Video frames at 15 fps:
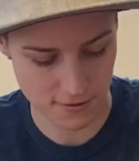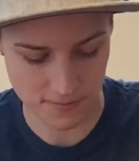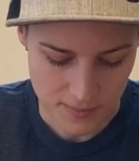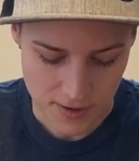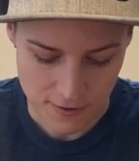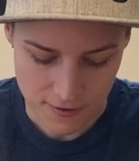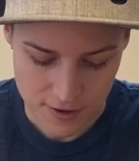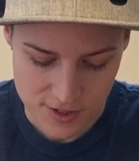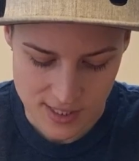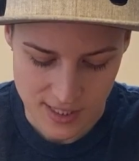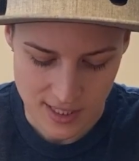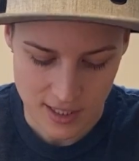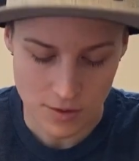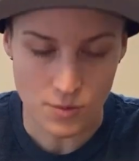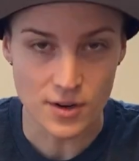The first thing that
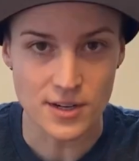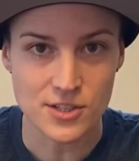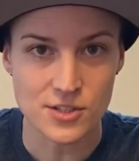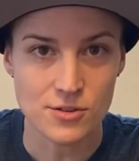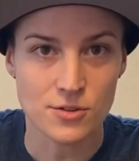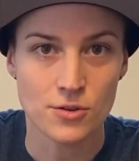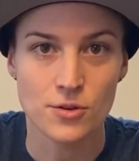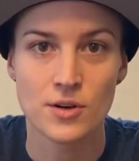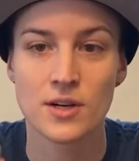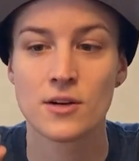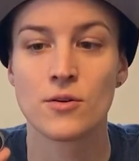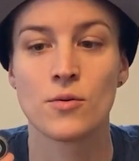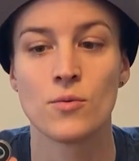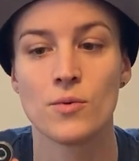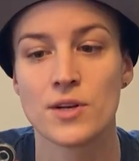you want to do
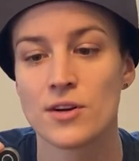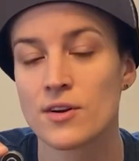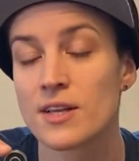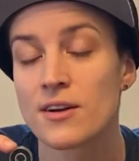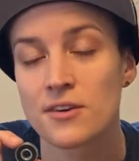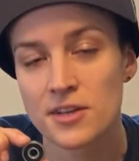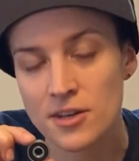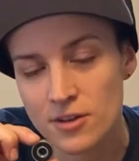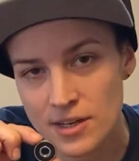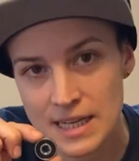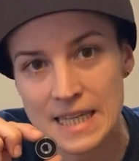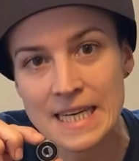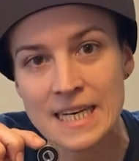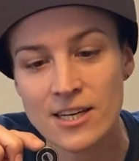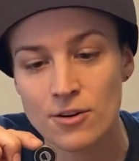when you're
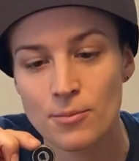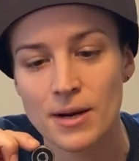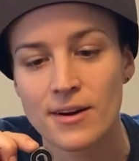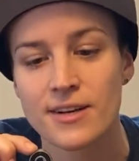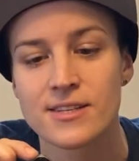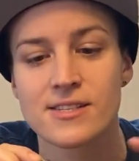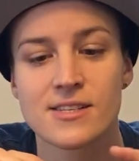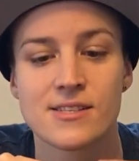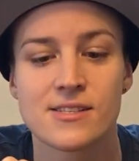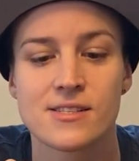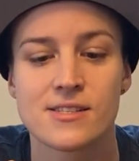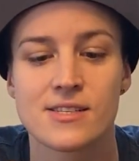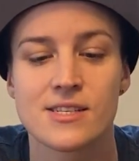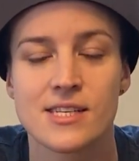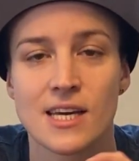cleaning your bearings is to
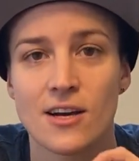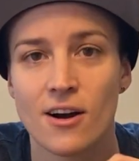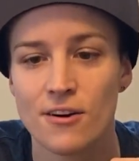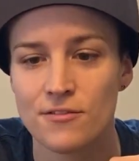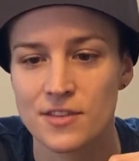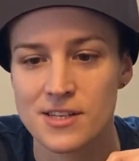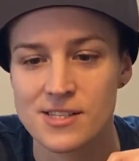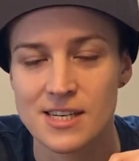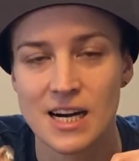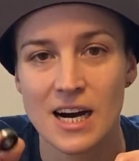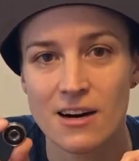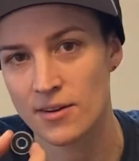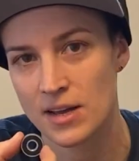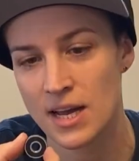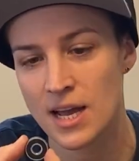take off this
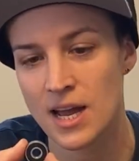cover.